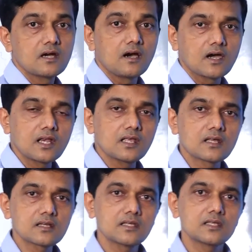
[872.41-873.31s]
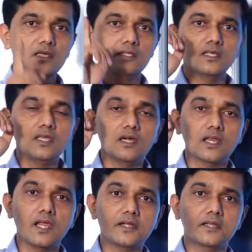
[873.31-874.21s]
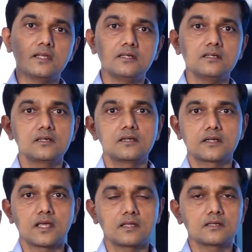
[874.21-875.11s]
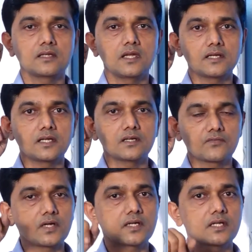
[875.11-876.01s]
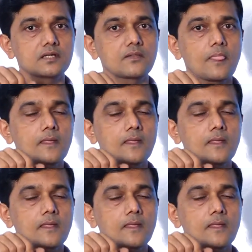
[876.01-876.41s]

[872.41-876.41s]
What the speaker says: Earlier, in the year 1810, 1820,